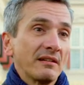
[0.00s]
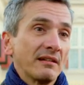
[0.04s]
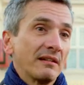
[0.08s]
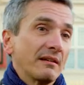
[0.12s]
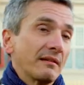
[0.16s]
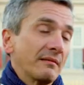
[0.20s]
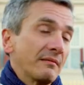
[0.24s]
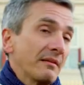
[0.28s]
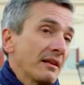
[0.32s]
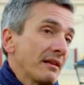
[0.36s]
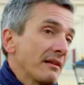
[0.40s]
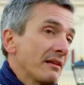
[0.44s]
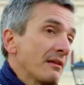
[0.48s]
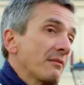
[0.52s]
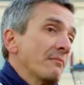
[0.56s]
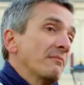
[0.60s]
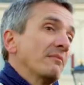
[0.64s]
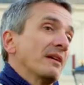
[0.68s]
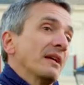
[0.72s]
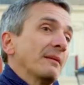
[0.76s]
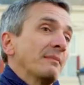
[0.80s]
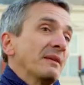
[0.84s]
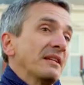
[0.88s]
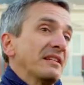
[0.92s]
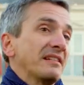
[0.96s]
Uh,
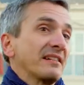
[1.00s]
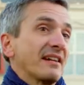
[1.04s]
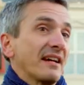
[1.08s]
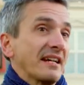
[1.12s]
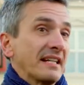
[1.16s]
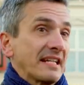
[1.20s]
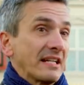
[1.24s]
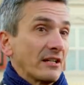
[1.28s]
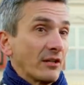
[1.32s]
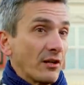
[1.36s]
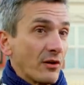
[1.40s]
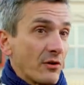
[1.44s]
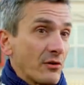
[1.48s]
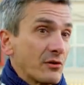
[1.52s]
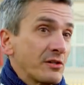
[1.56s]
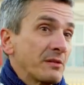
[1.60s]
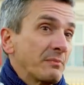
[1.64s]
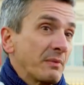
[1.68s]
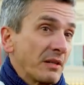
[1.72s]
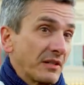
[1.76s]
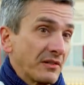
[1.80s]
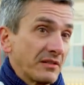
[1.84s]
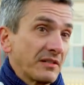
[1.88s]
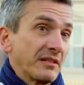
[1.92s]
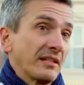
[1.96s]
Maybe signing laws,
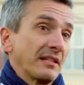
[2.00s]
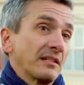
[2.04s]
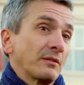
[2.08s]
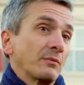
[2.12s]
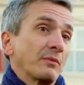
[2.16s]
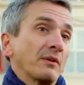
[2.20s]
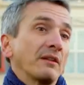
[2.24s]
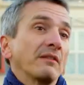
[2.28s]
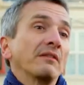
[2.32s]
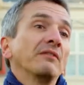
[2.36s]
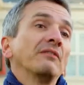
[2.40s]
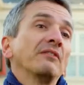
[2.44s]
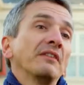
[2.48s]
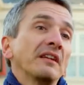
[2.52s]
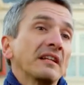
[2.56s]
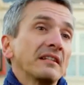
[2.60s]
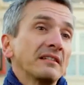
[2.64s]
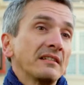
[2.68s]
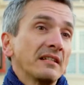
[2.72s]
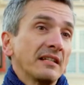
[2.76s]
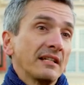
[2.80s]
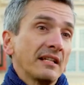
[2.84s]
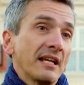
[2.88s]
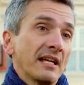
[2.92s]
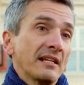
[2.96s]
because that's one of the
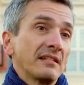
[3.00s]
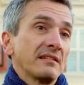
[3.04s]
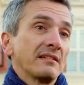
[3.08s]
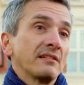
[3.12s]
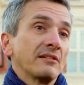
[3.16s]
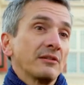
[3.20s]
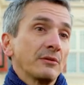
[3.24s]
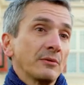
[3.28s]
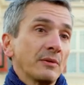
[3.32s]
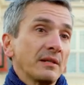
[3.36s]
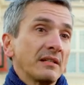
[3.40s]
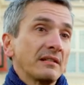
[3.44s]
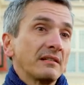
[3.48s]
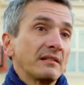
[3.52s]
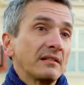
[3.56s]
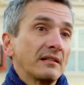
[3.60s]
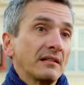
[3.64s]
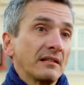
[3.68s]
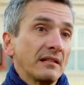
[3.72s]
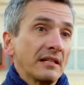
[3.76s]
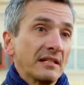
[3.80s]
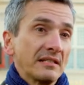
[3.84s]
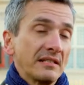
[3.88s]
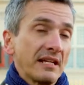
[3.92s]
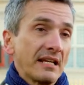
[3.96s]
things that he has to do as,
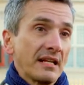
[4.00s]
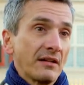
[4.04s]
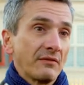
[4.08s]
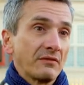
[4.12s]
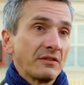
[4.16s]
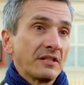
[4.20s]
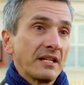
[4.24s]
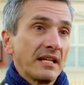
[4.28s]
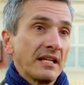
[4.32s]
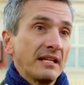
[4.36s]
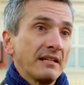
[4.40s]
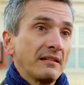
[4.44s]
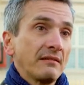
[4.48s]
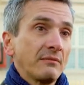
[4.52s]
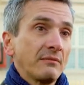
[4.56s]
uh, as head of state.